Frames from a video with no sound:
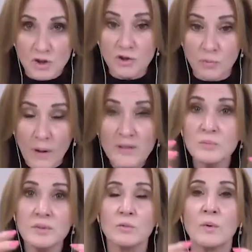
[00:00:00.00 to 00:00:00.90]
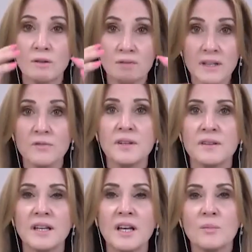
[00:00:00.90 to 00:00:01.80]
want to be aware of
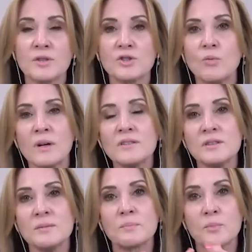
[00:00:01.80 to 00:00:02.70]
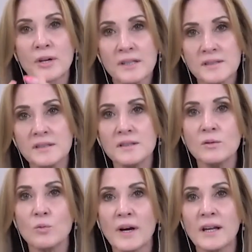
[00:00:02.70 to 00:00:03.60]
everything, but you want to embrace it in a
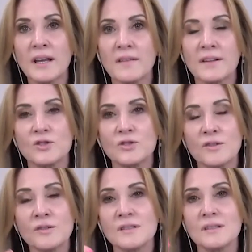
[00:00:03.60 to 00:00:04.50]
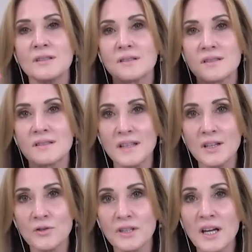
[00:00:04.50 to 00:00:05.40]
way that you don't see it as
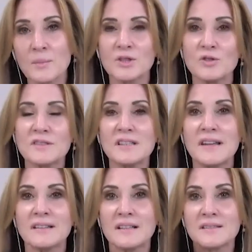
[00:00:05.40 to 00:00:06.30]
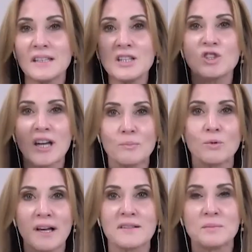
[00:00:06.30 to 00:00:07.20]
scary, but you see that as each apple
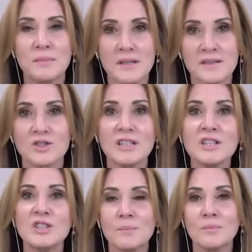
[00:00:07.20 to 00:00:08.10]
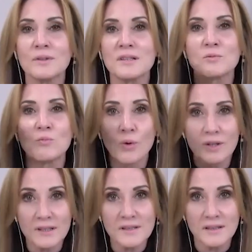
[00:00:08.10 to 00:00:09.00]
has a message. Each apple is a
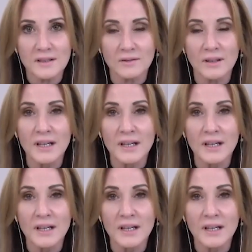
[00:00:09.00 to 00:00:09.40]
warning signal.